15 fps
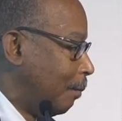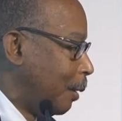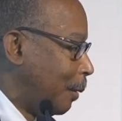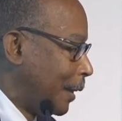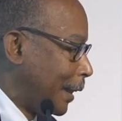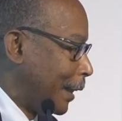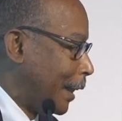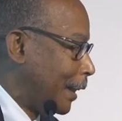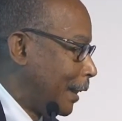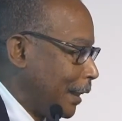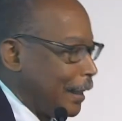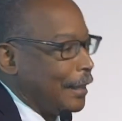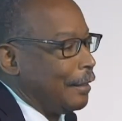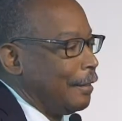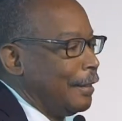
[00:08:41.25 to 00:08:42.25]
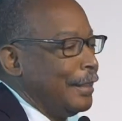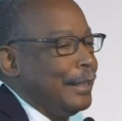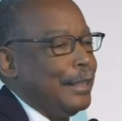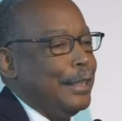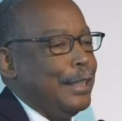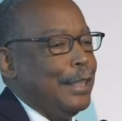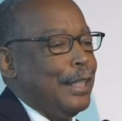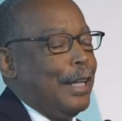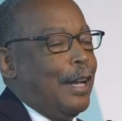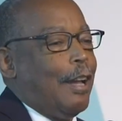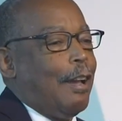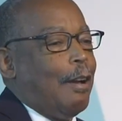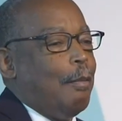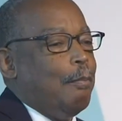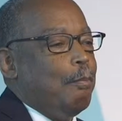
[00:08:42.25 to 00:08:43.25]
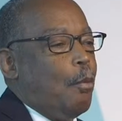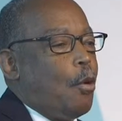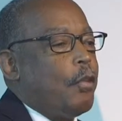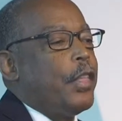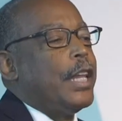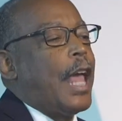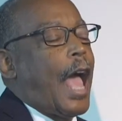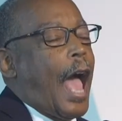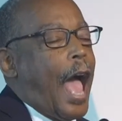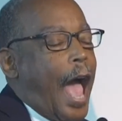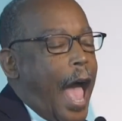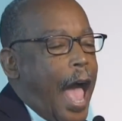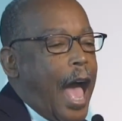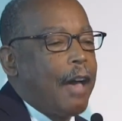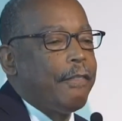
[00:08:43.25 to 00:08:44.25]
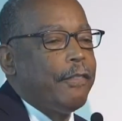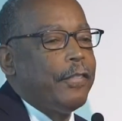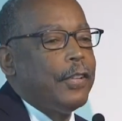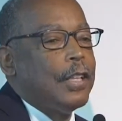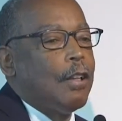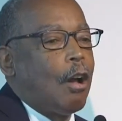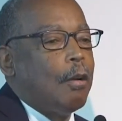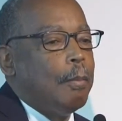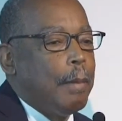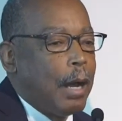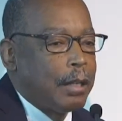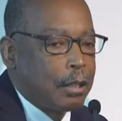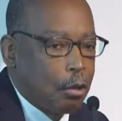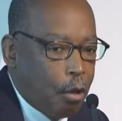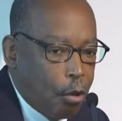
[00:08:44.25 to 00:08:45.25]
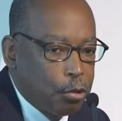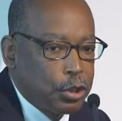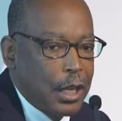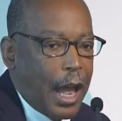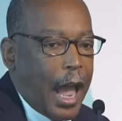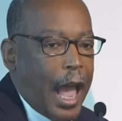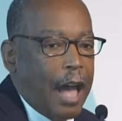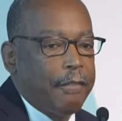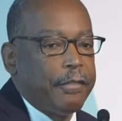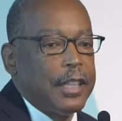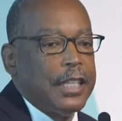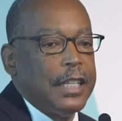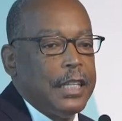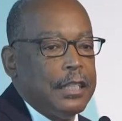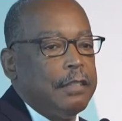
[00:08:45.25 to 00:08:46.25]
Let me say that again. More than half, close to half of the